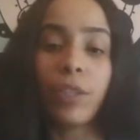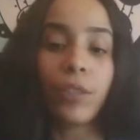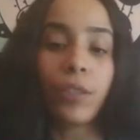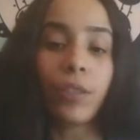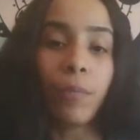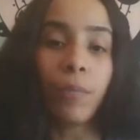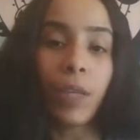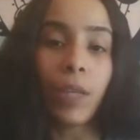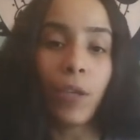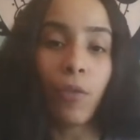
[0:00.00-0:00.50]
There's
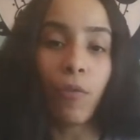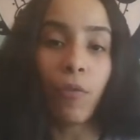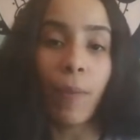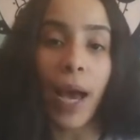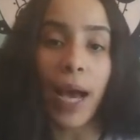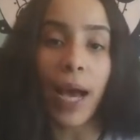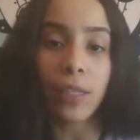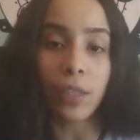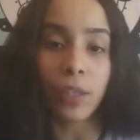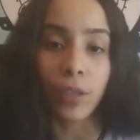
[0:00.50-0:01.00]
something you've
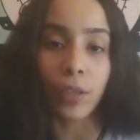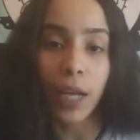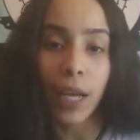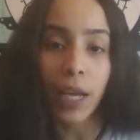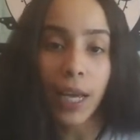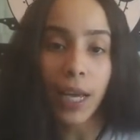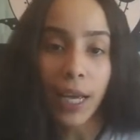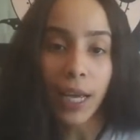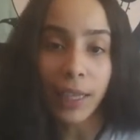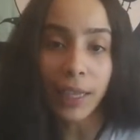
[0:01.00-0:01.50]
mastered.
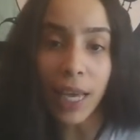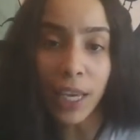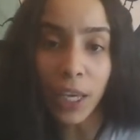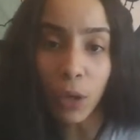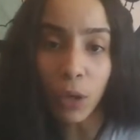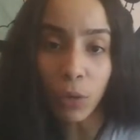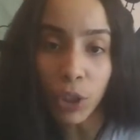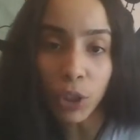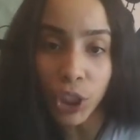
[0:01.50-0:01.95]
Thank you,